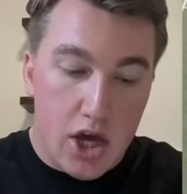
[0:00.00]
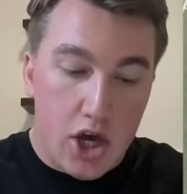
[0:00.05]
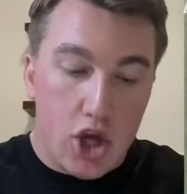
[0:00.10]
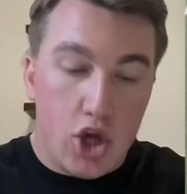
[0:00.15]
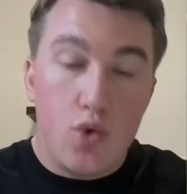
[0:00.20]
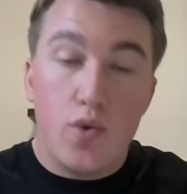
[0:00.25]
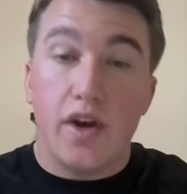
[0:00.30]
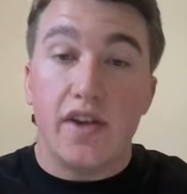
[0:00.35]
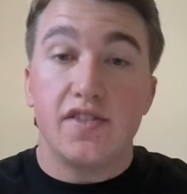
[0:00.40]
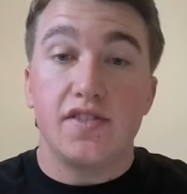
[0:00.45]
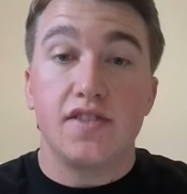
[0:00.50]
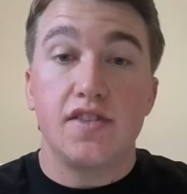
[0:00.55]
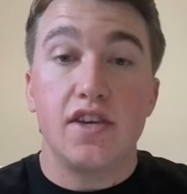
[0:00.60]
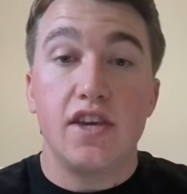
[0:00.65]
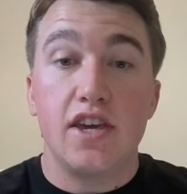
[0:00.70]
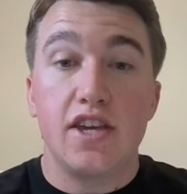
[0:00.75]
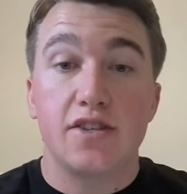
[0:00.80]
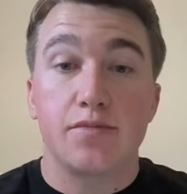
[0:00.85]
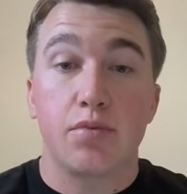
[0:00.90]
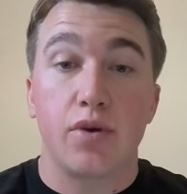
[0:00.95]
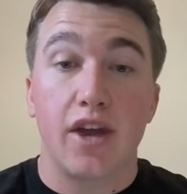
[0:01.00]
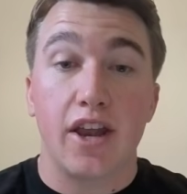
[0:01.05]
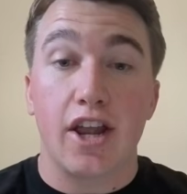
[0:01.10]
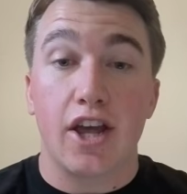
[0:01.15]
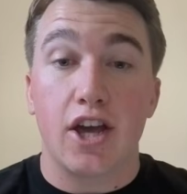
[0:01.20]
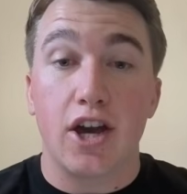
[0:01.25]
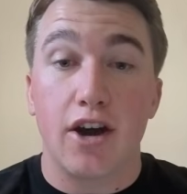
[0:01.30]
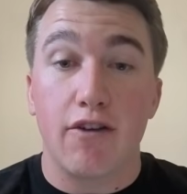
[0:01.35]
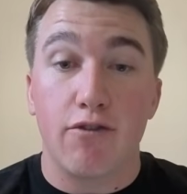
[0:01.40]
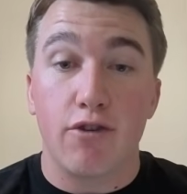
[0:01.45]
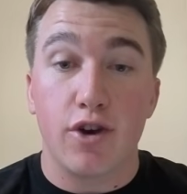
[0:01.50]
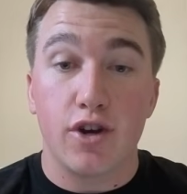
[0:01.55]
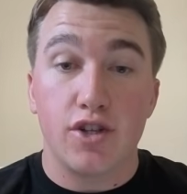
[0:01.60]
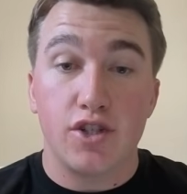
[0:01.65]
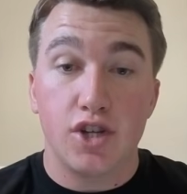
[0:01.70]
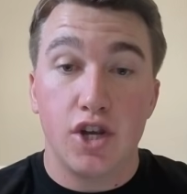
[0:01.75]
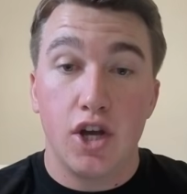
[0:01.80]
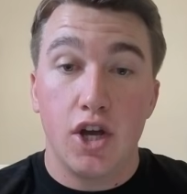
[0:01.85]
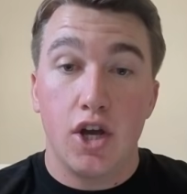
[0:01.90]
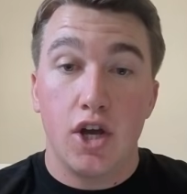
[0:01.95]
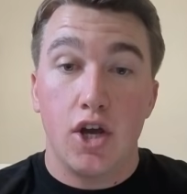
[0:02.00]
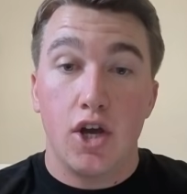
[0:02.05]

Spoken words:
USC is playing a coverage